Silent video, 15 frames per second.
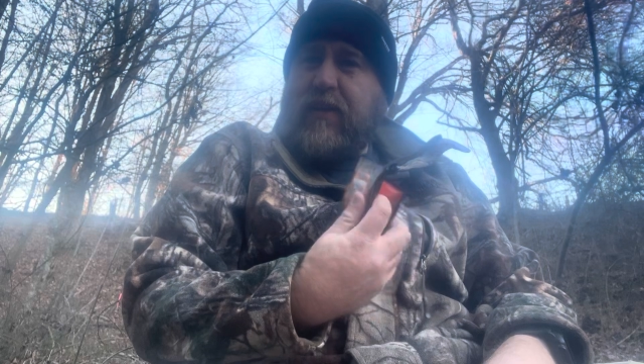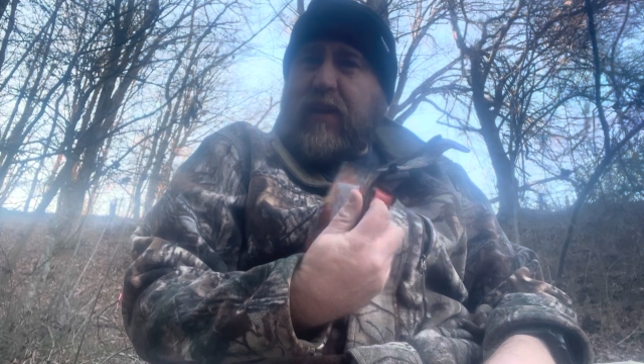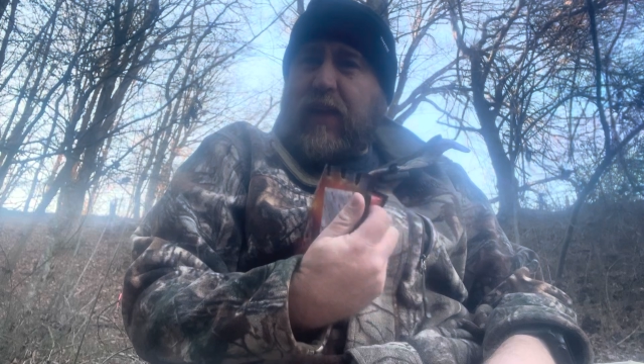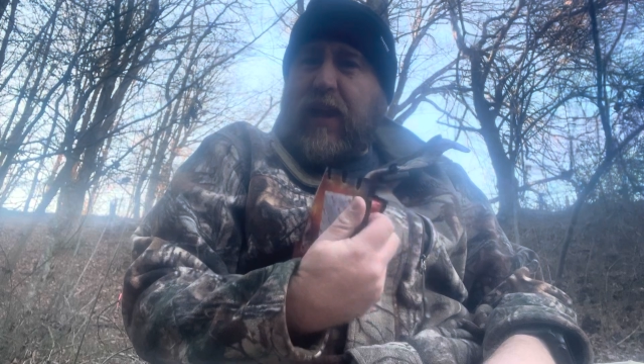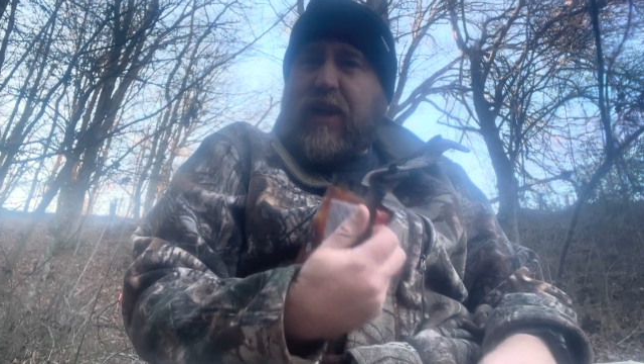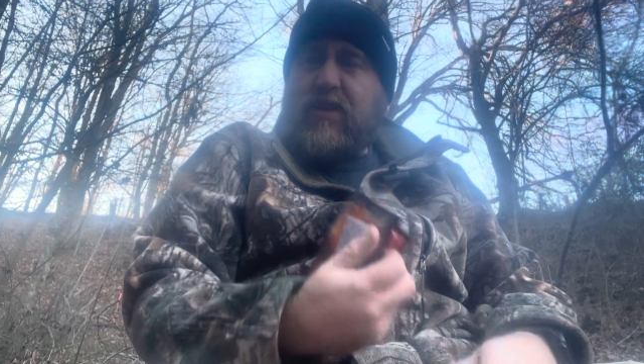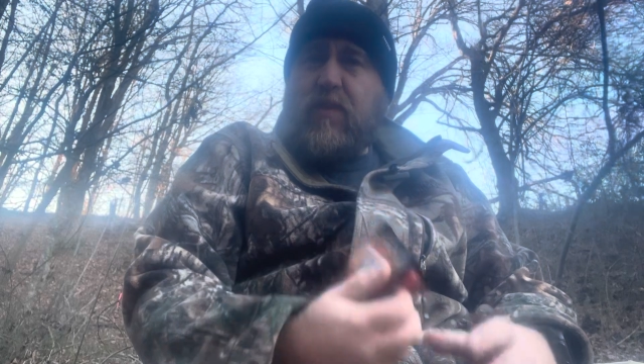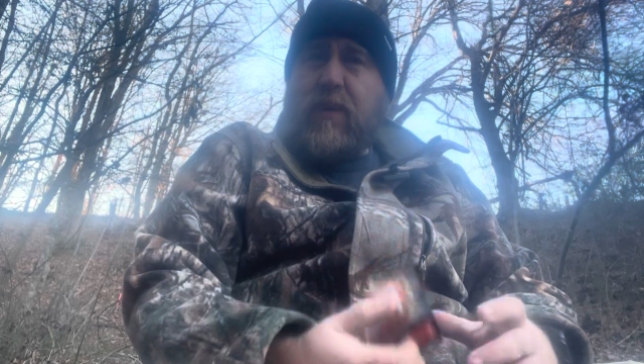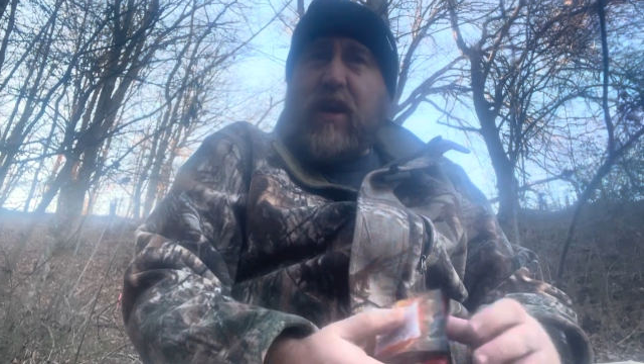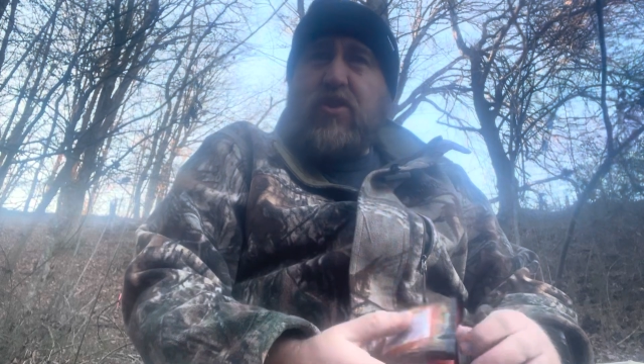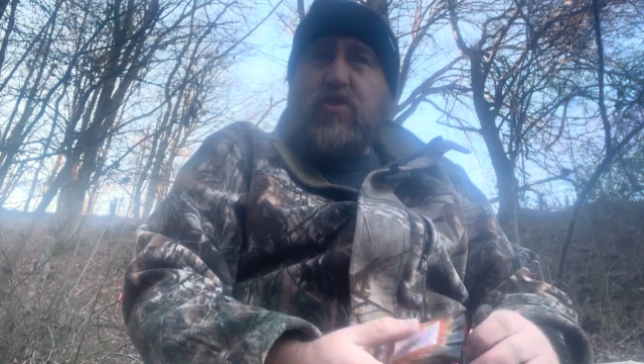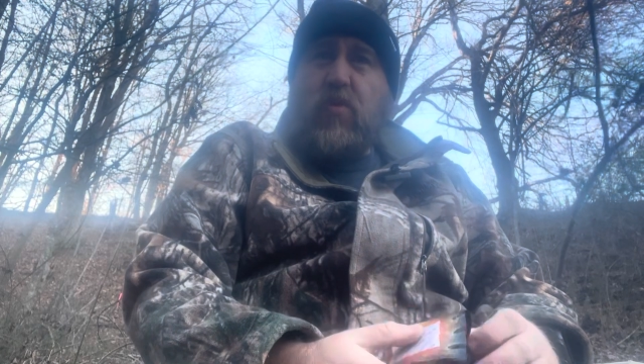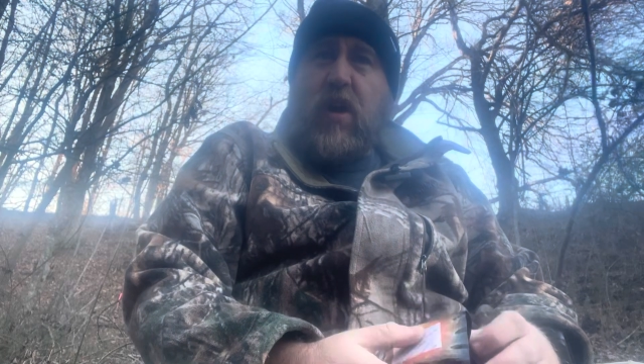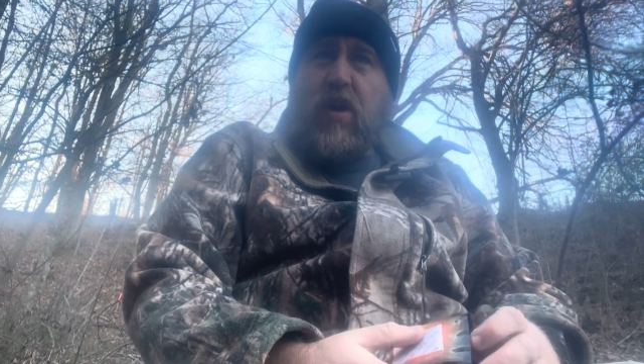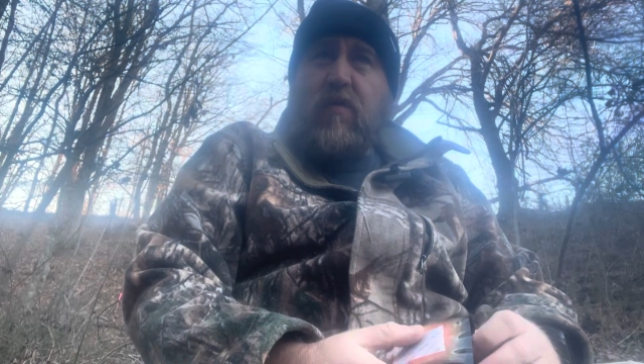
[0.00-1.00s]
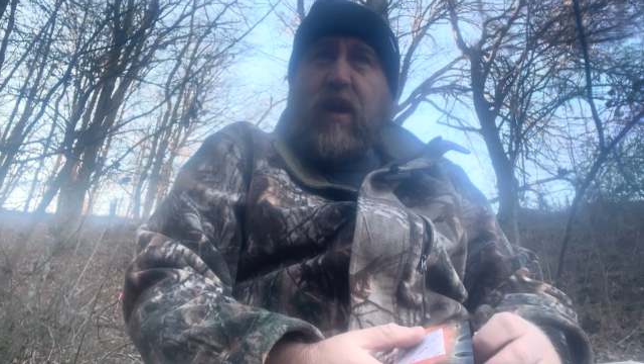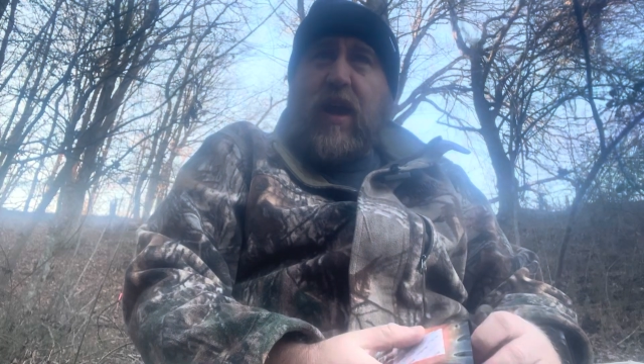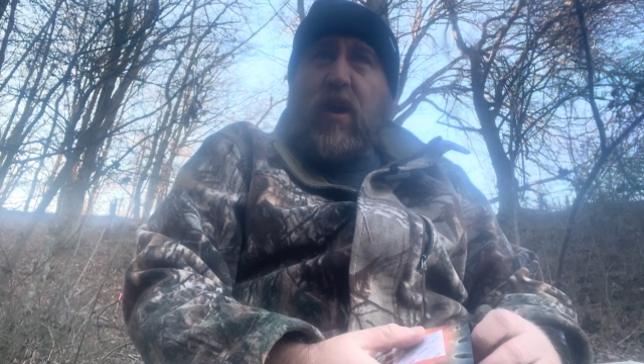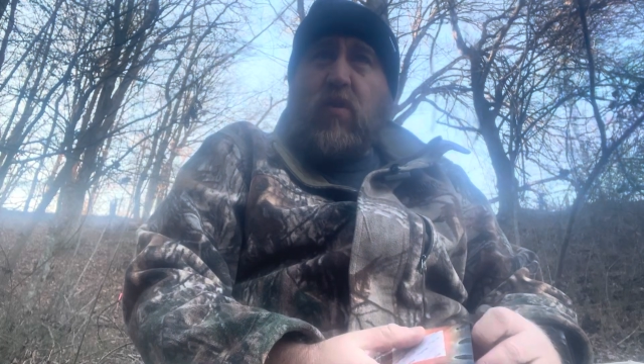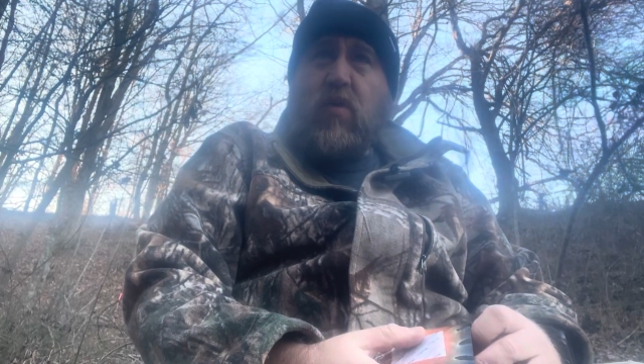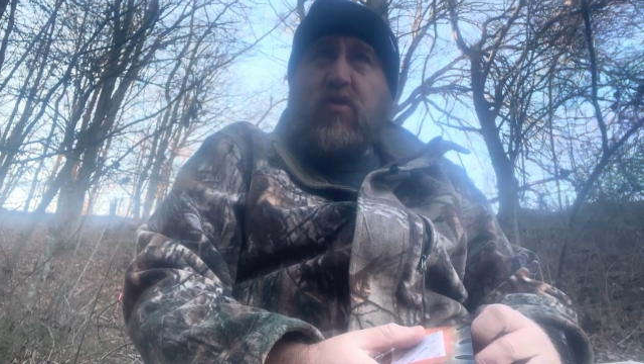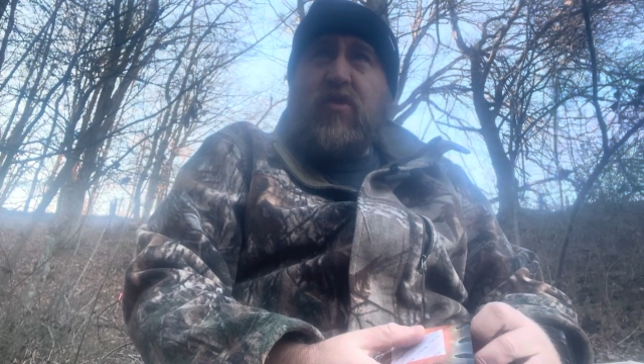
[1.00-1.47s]
They last about 12
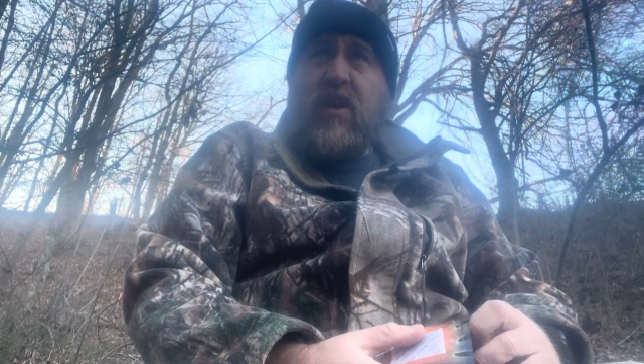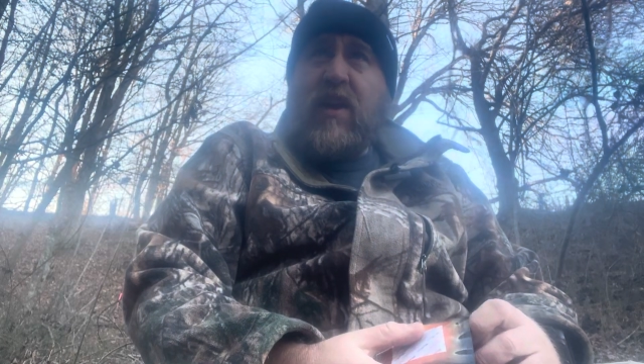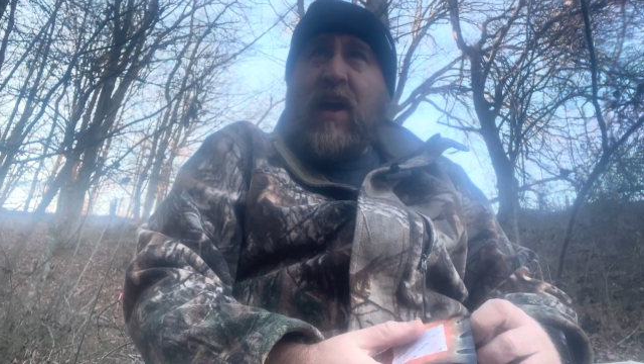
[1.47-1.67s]
hours.